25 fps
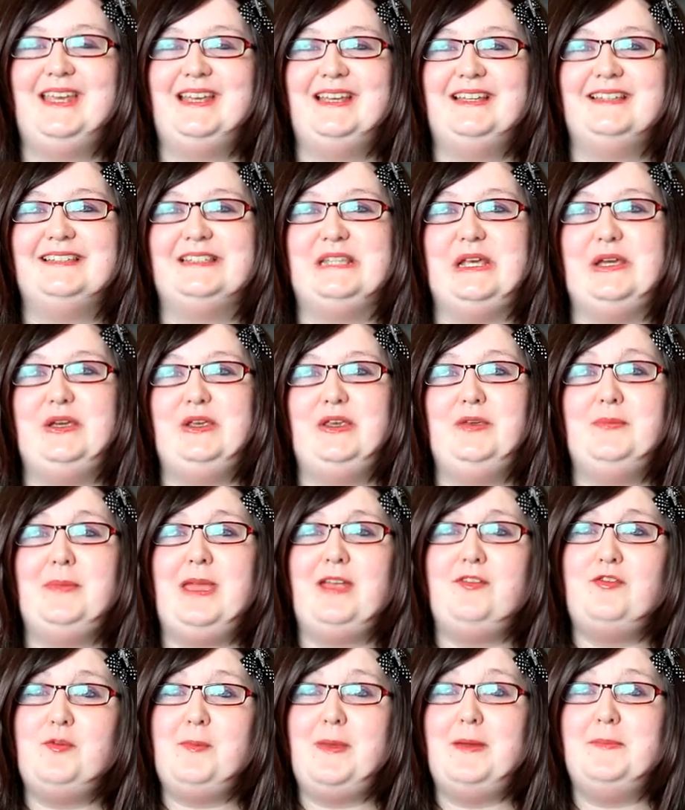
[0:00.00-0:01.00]
So you
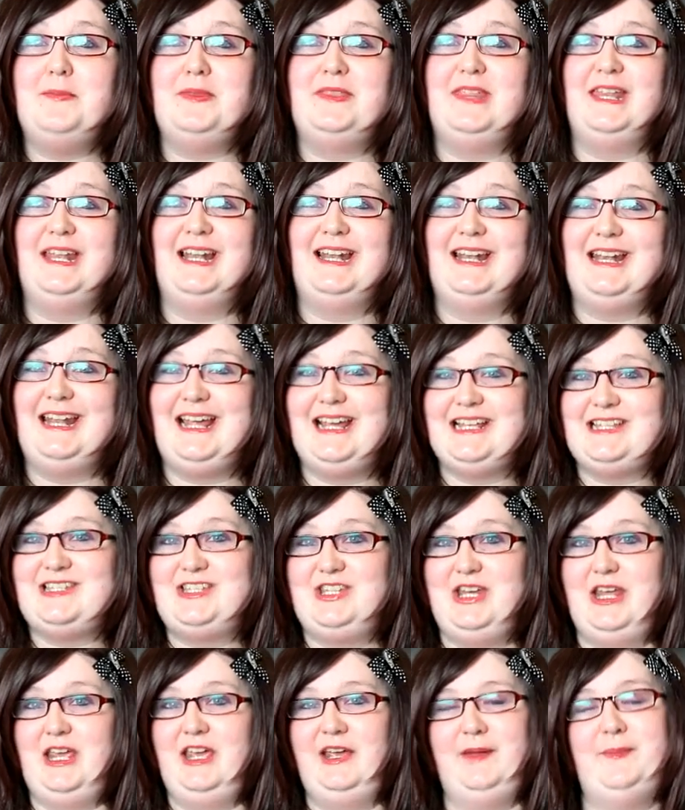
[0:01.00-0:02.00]
may remember that last
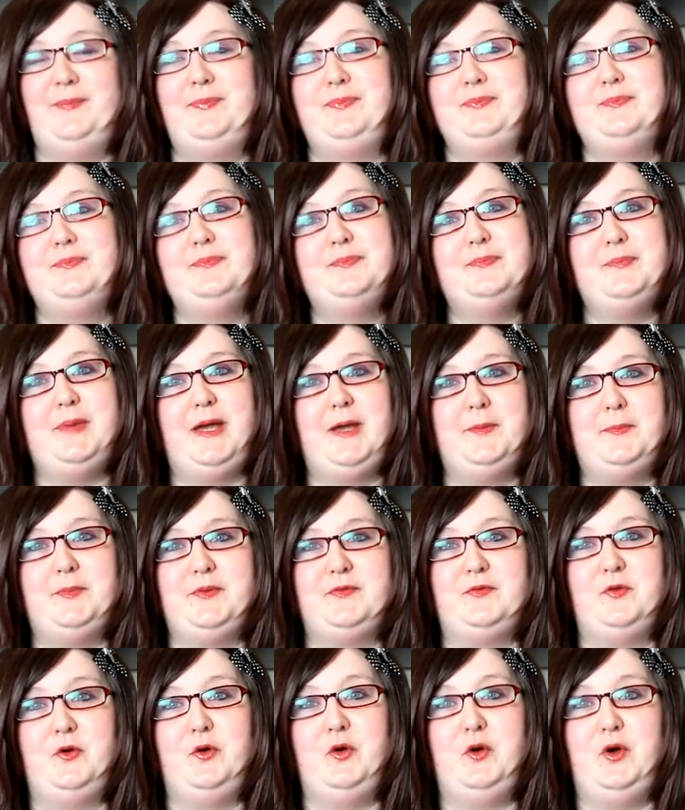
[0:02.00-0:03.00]
year, back
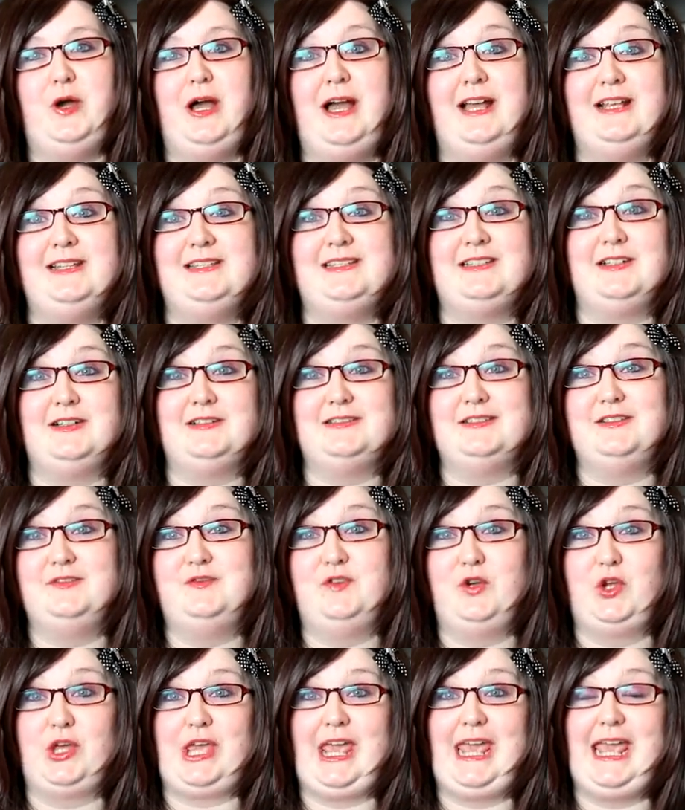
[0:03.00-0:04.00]
before I started
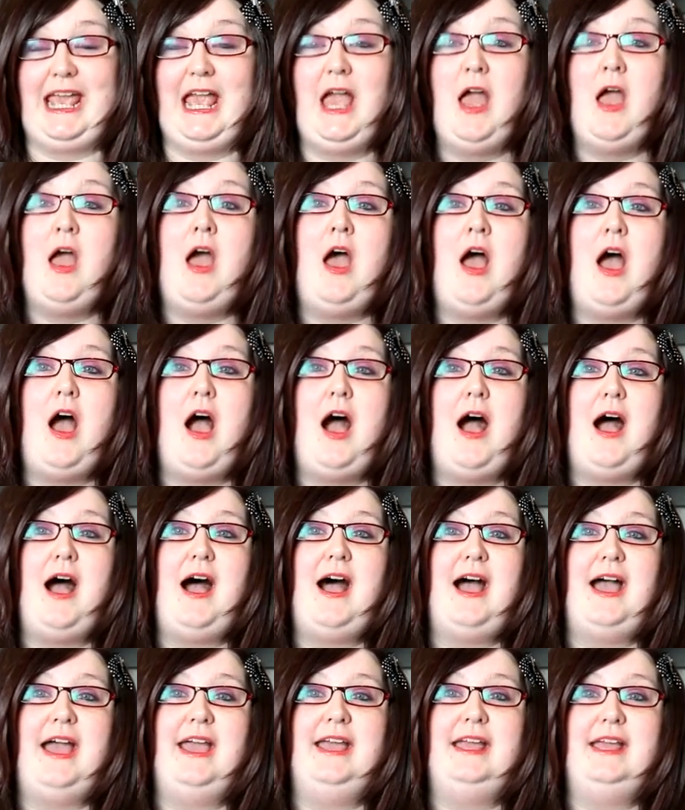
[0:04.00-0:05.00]
vlogging,
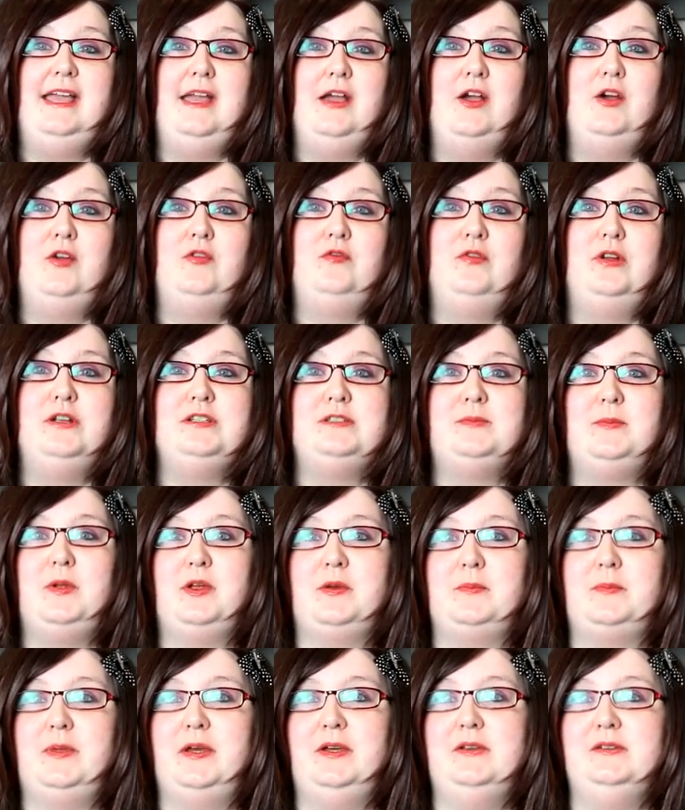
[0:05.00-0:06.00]
I wrote a
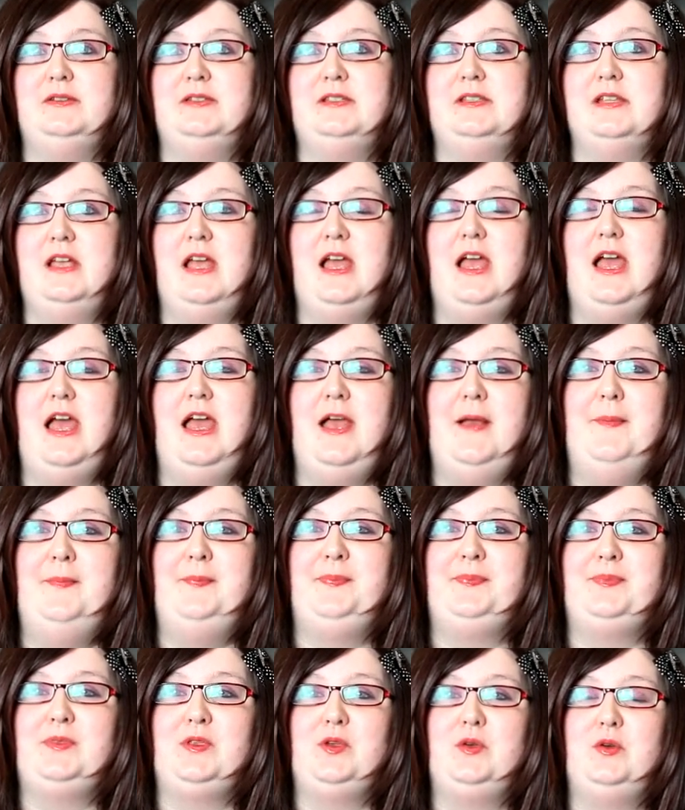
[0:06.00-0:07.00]
blog post
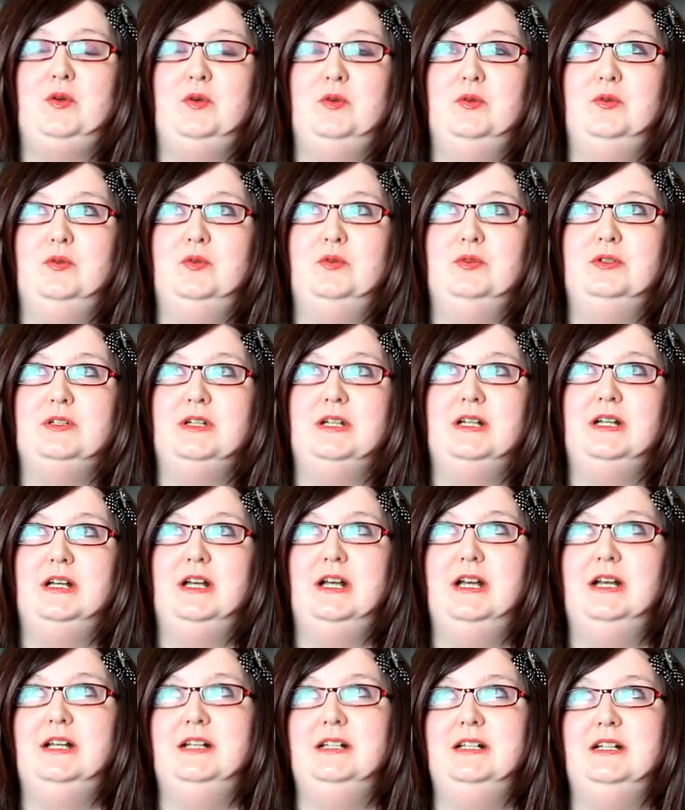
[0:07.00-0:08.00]
um, called
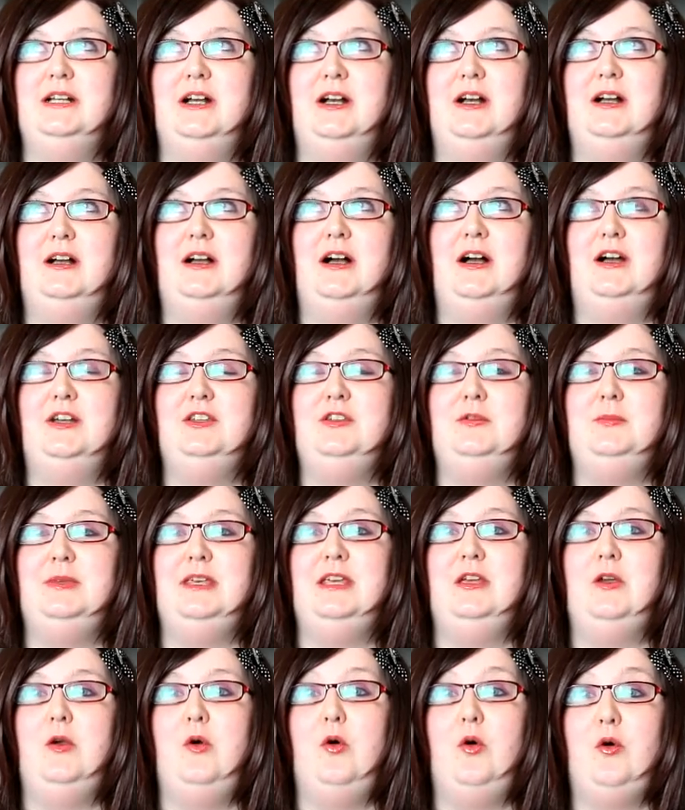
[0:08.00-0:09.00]
uh, Are You
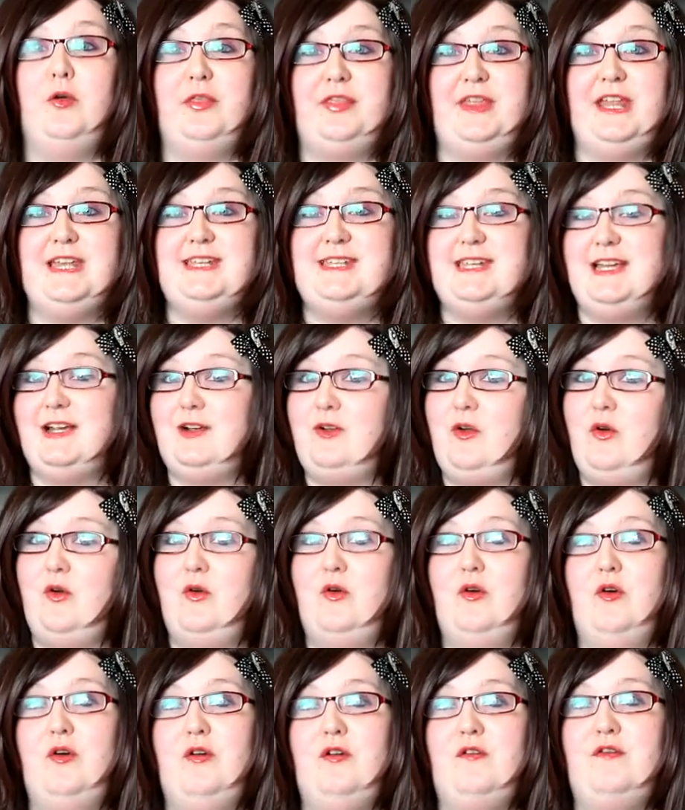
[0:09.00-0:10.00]
Being Authentic
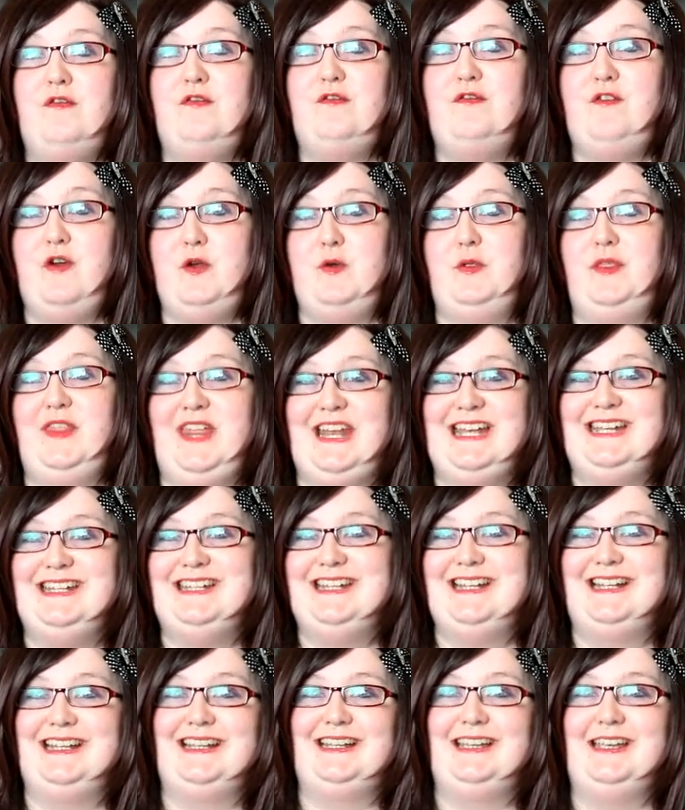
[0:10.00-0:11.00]
or faux
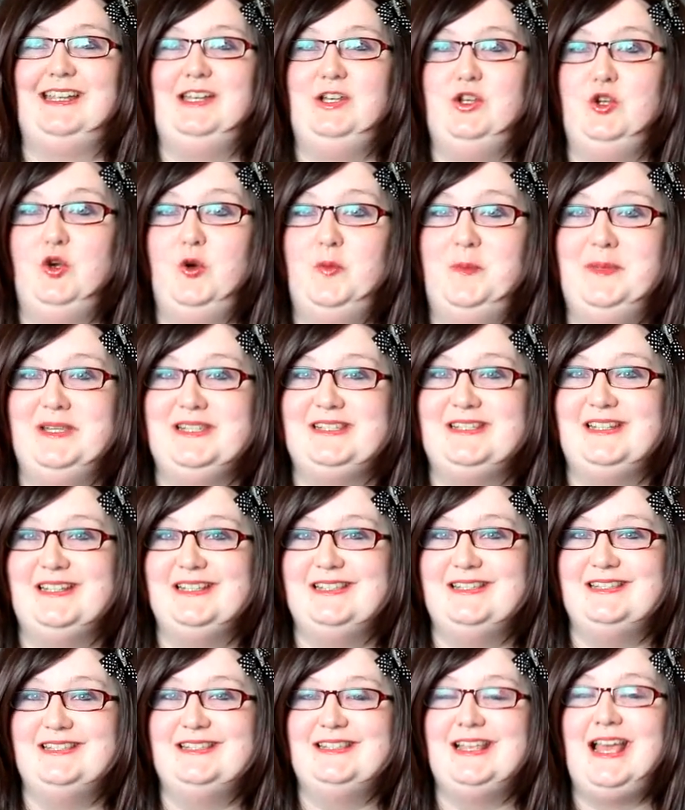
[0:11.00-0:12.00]
in Your
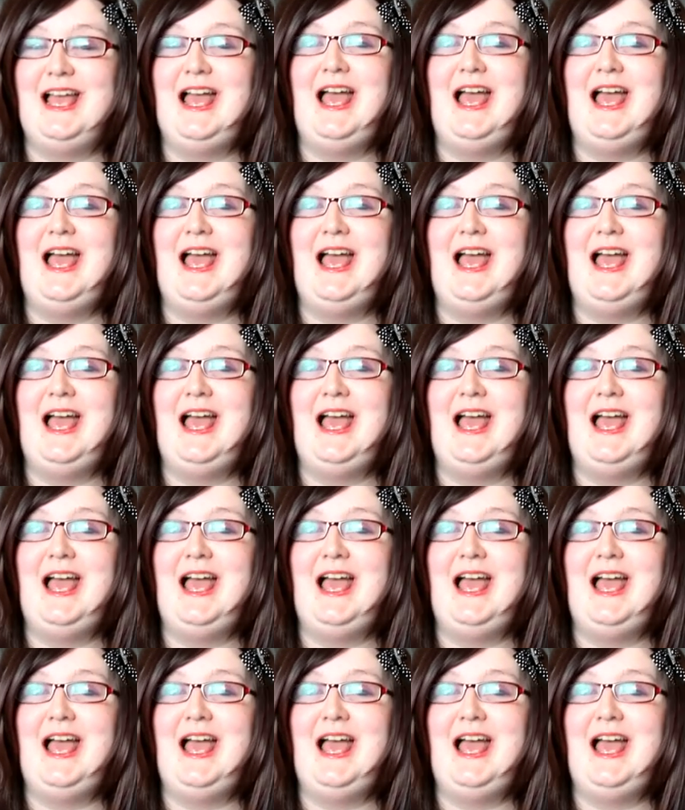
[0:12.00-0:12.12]
Business?